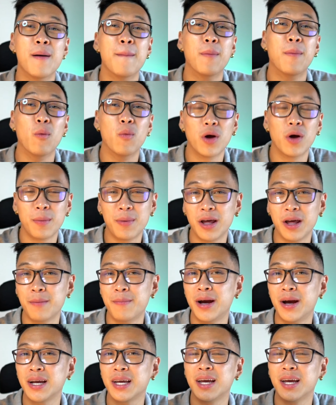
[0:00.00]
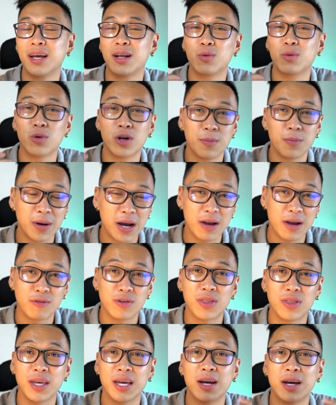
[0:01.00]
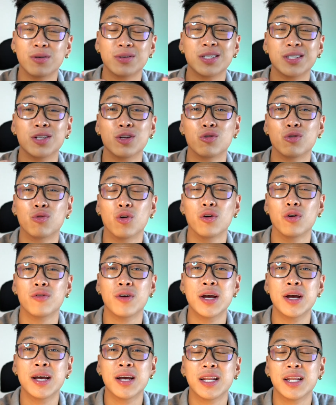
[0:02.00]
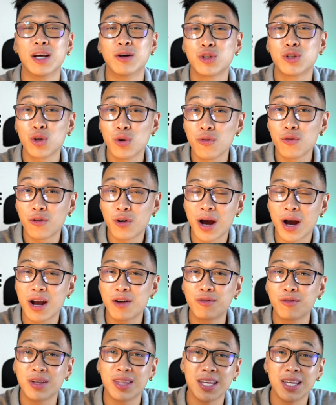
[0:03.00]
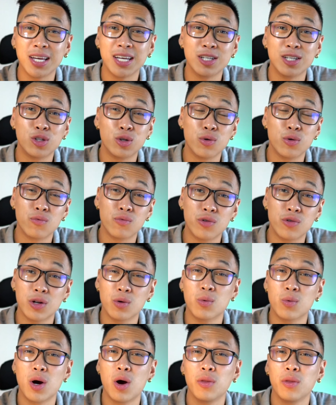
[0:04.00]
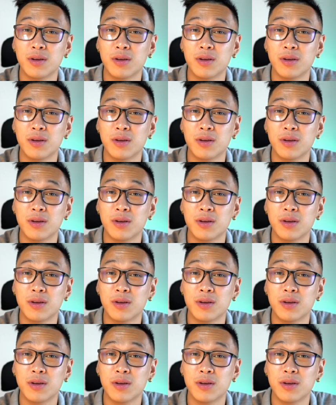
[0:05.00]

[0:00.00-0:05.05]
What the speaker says: But what about the back end? What about everything else in the growth? Now so far everything is doing really well.